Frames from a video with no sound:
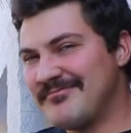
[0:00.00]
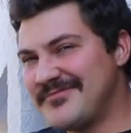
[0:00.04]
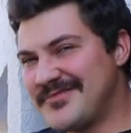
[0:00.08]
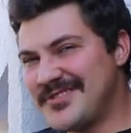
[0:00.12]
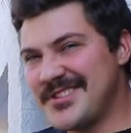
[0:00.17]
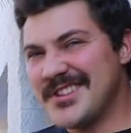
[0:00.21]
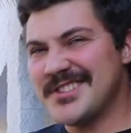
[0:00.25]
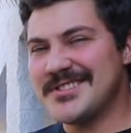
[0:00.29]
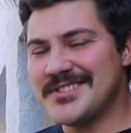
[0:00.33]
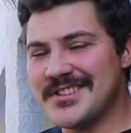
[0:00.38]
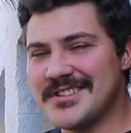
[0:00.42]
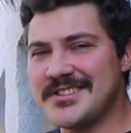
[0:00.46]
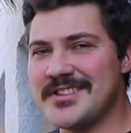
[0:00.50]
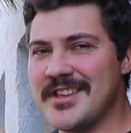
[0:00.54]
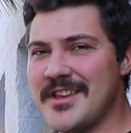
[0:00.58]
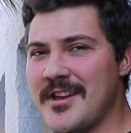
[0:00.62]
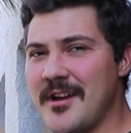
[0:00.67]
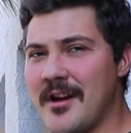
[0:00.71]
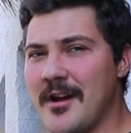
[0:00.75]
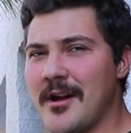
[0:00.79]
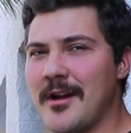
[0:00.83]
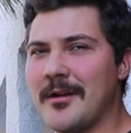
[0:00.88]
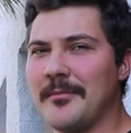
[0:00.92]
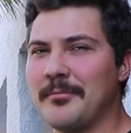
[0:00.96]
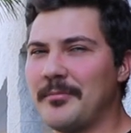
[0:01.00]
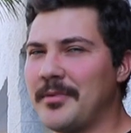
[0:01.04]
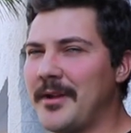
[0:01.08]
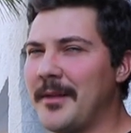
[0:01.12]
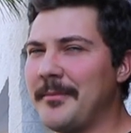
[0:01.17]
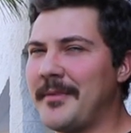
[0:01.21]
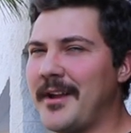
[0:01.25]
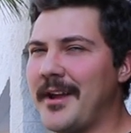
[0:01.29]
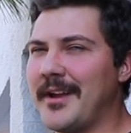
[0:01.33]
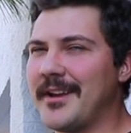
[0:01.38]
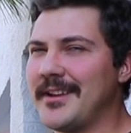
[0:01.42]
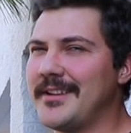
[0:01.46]
just as they are.
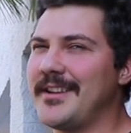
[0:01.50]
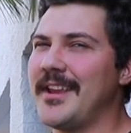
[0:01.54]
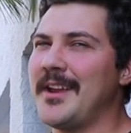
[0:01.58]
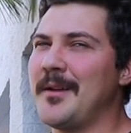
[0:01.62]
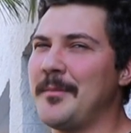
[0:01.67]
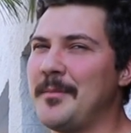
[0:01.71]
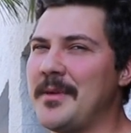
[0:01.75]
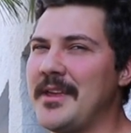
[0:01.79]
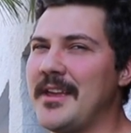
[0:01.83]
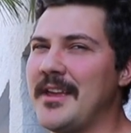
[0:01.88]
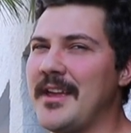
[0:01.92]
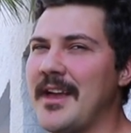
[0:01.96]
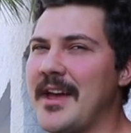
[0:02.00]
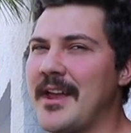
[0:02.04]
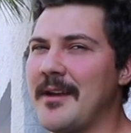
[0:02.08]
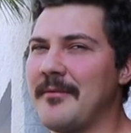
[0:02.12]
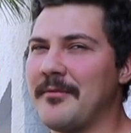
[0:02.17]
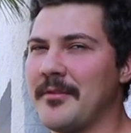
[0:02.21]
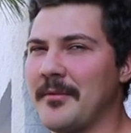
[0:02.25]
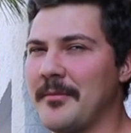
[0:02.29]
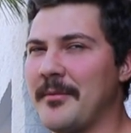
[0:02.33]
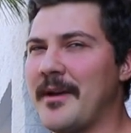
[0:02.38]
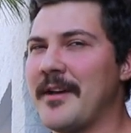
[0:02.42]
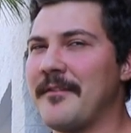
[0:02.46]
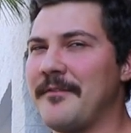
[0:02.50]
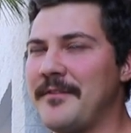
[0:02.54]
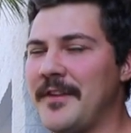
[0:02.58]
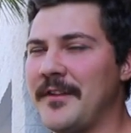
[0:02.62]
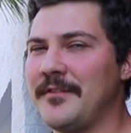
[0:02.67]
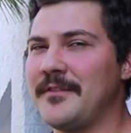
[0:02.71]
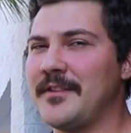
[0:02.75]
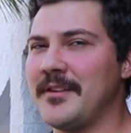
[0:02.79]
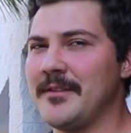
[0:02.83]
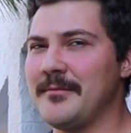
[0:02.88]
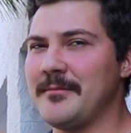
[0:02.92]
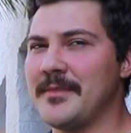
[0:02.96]
Probably not going to take a peek at them for about
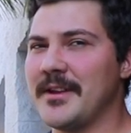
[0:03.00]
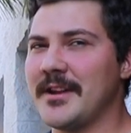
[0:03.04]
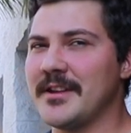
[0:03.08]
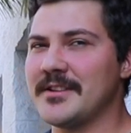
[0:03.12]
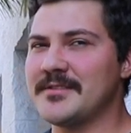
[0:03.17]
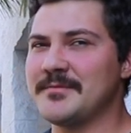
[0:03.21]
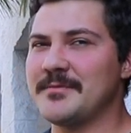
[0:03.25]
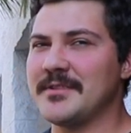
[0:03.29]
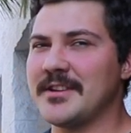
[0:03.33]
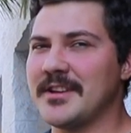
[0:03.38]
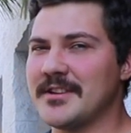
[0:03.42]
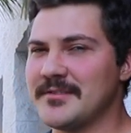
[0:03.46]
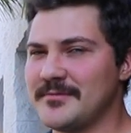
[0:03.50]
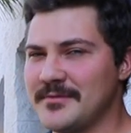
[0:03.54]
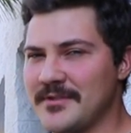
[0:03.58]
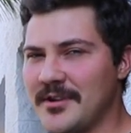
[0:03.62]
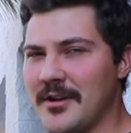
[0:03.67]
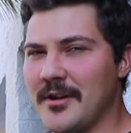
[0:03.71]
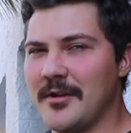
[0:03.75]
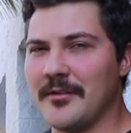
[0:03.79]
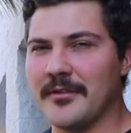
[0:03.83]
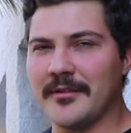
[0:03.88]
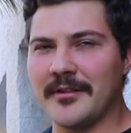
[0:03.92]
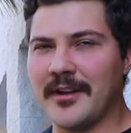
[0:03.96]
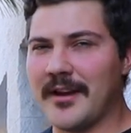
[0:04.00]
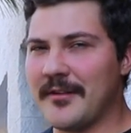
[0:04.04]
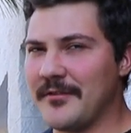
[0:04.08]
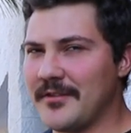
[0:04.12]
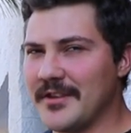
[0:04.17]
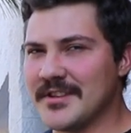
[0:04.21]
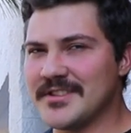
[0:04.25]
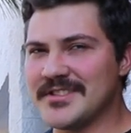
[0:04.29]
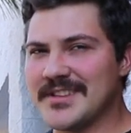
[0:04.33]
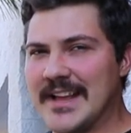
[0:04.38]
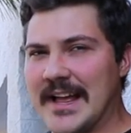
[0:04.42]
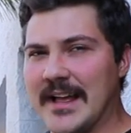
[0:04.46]
15 minutes because we know that
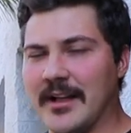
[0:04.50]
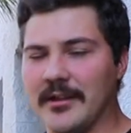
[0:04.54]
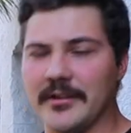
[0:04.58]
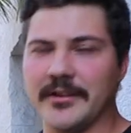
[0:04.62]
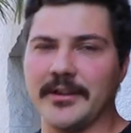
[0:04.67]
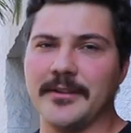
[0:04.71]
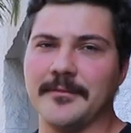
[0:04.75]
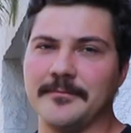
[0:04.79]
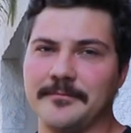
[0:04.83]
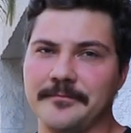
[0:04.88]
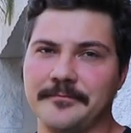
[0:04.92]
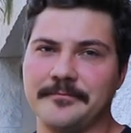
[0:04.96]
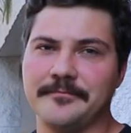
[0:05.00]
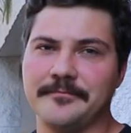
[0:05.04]
everything's dialed in.